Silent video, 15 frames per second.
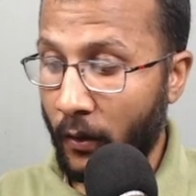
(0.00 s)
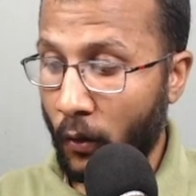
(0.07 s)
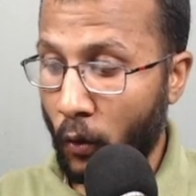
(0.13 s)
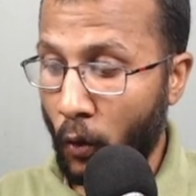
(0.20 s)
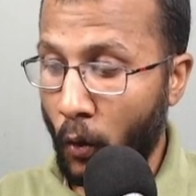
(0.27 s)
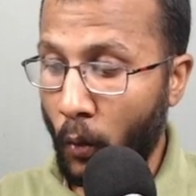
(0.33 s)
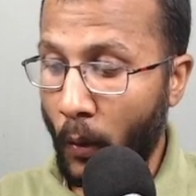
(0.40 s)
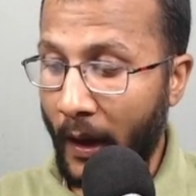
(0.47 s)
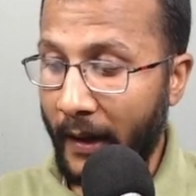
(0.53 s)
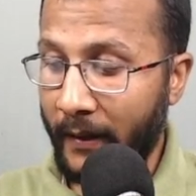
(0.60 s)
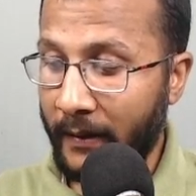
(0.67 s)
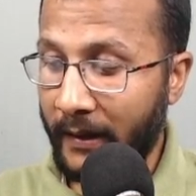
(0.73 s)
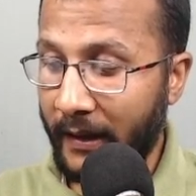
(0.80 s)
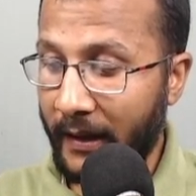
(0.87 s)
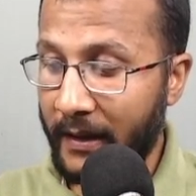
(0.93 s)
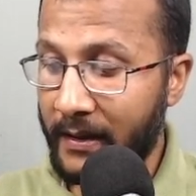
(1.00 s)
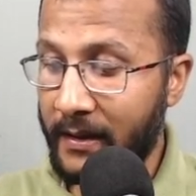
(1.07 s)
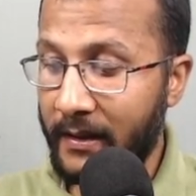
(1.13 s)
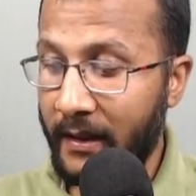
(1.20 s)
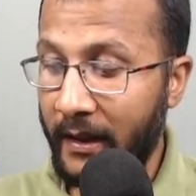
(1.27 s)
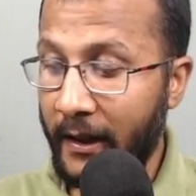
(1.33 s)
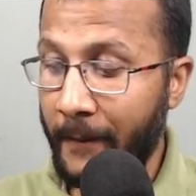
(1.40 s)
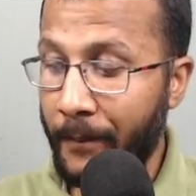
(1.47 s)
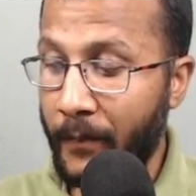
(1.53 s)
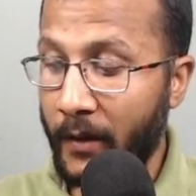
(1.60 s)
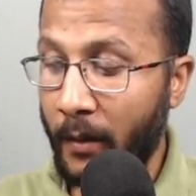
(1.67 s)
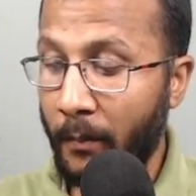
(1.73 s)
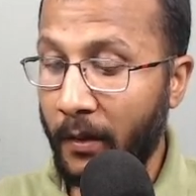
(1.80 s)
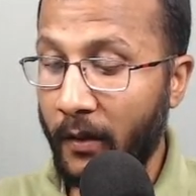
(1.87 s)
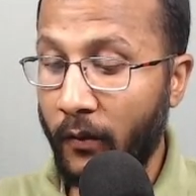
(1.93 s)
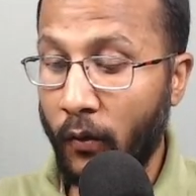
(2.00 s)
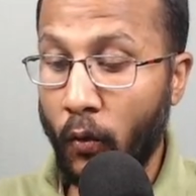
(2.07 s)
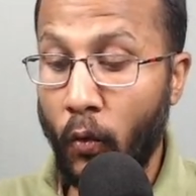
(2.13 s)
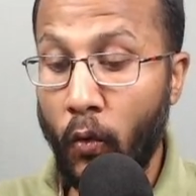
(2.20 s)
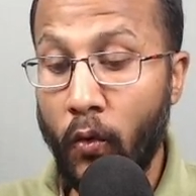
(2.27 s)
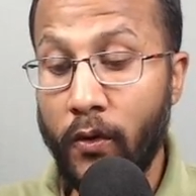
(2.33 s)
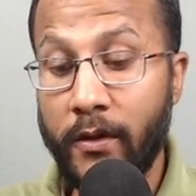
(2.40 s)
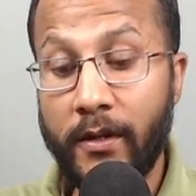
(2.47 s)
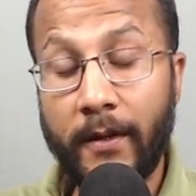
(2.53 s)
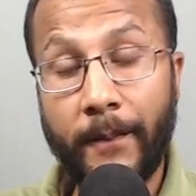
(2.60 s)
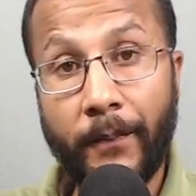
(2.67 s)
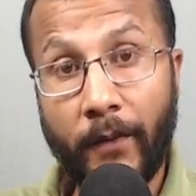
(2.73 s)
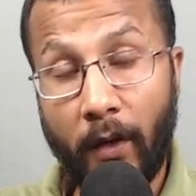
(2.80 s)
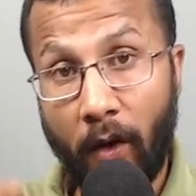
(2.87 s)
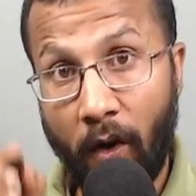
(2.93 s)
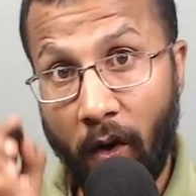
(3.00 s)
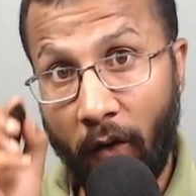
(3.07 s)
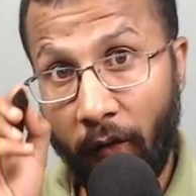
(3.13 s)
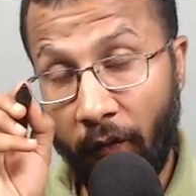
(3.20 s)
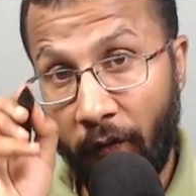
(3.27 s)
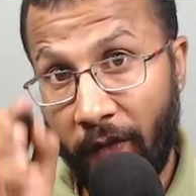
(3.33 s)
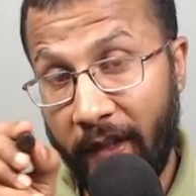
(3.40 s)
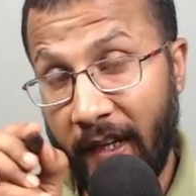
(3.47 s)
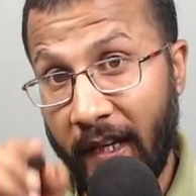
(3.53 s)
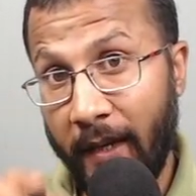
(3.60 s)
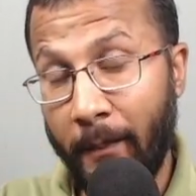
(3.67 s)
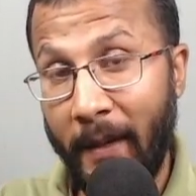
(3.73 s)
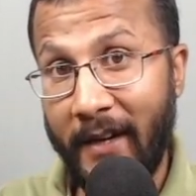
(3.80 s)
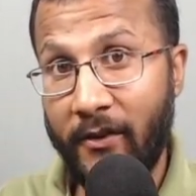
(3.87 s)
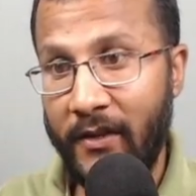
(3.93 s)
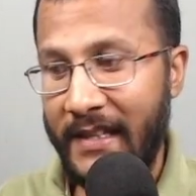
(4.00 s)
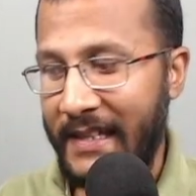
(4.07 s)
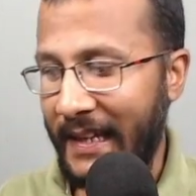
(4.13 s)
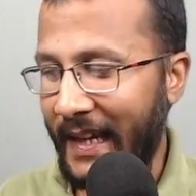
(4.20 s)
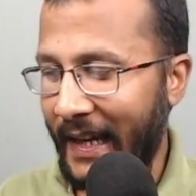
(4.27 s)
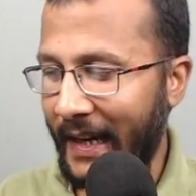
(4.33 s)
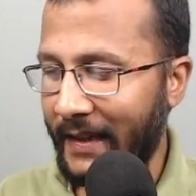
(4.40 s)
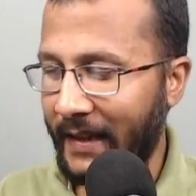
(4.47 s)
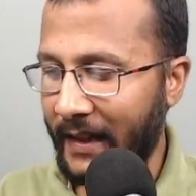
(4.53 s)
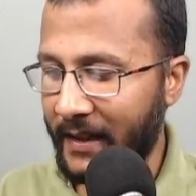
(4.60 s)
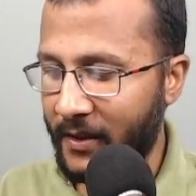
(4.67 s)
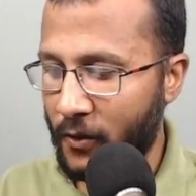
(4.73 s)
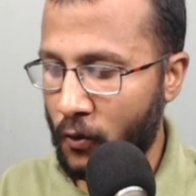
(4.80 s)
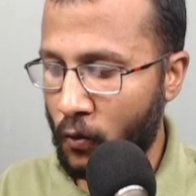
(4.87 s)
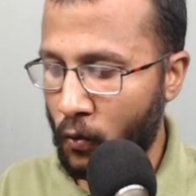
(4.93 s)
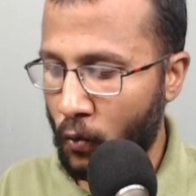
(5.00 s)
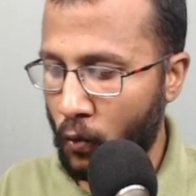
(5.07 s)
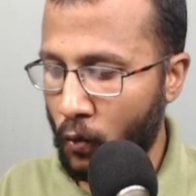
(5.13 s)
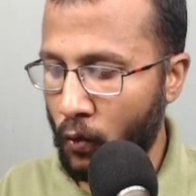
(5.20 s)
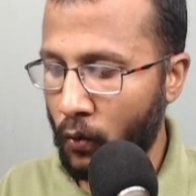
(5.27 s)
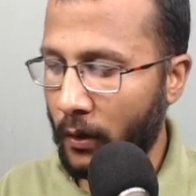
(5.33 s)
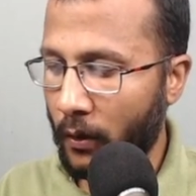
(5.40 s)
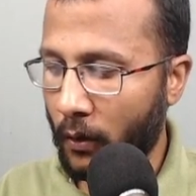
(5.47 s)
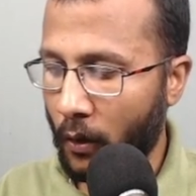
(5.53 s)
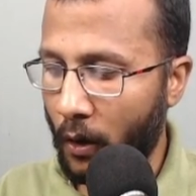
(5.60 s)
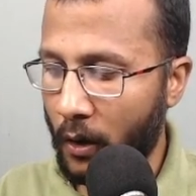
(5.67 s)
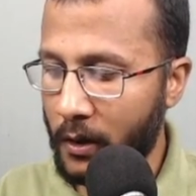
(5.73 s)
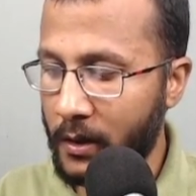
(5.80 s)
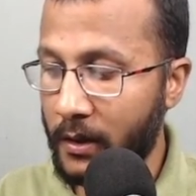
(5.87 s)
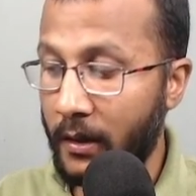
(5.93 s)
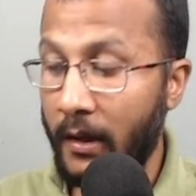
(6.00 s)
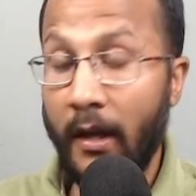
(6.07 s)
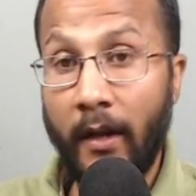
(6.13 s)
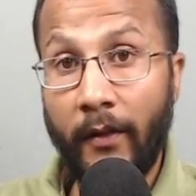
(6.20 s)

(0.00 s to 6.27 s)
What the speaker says: row 1, that is the number of rows of the matrix A, that is 2 cross